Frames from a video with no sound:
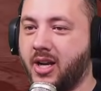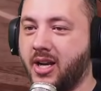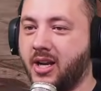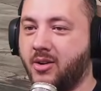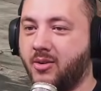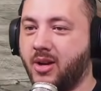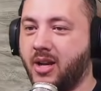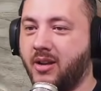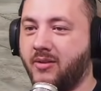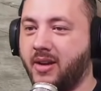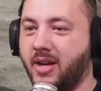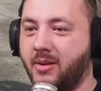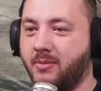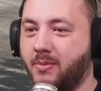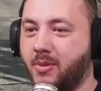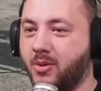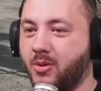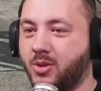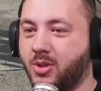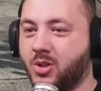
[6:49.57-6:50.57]
I don't have any
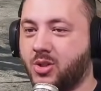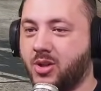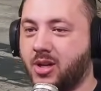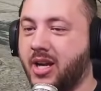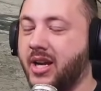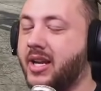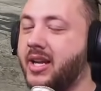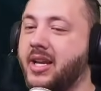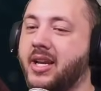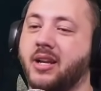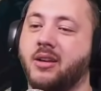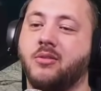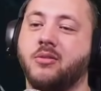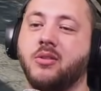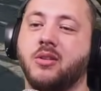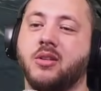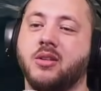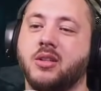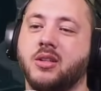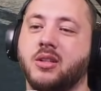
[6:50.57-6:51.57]
bonus tracking.
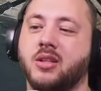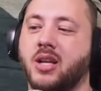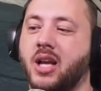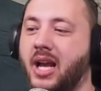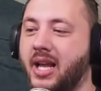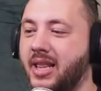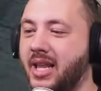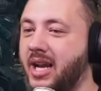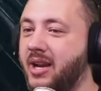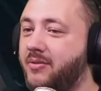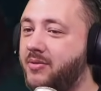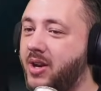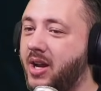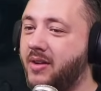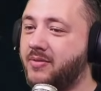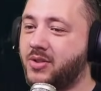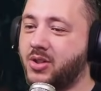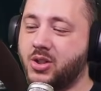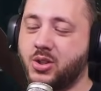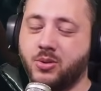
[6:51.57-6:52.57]
And then if you
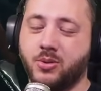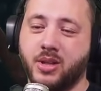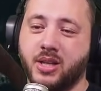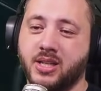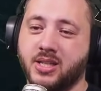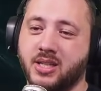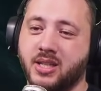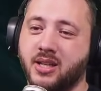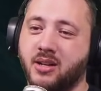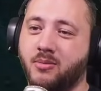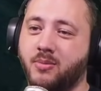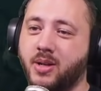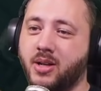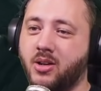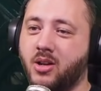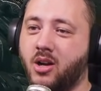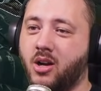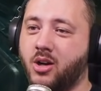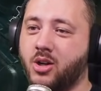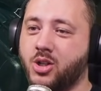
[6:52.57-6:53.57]
have to do these little bit
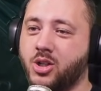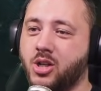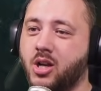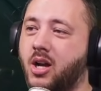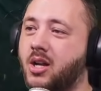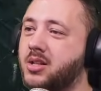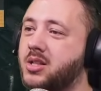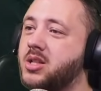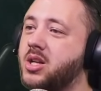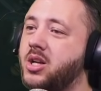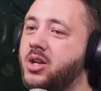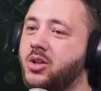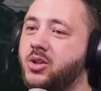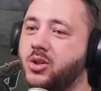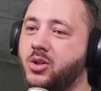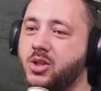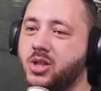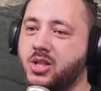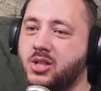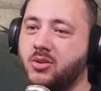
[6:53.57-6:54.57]
longer shots,
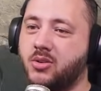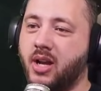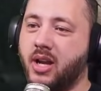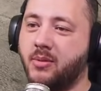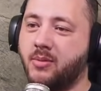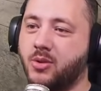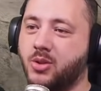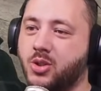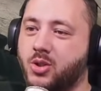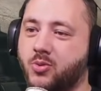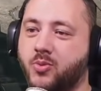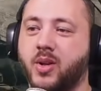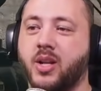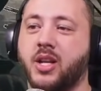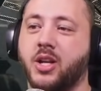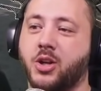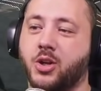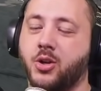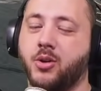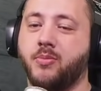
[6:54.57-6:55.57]
you're still able to really
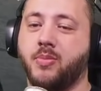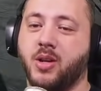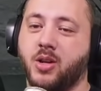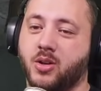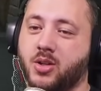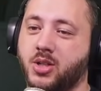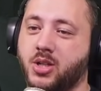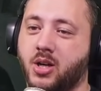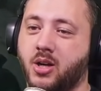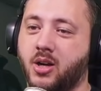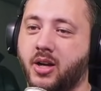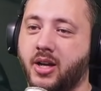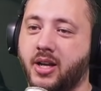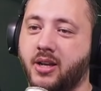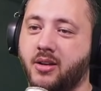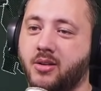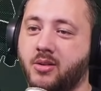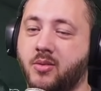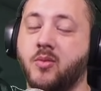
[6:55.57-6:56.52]
good be on target.